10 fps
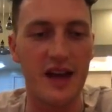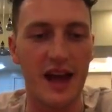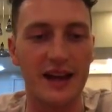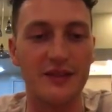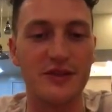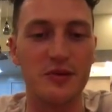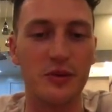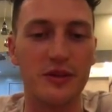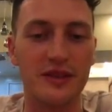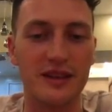and if you
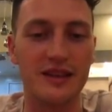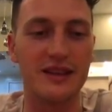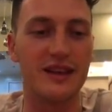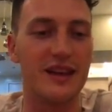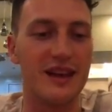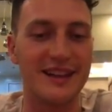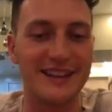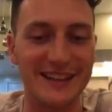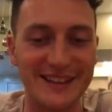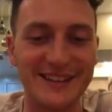want the
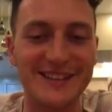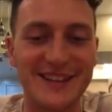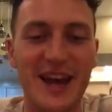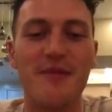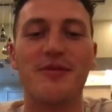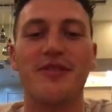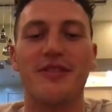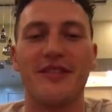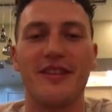in-depth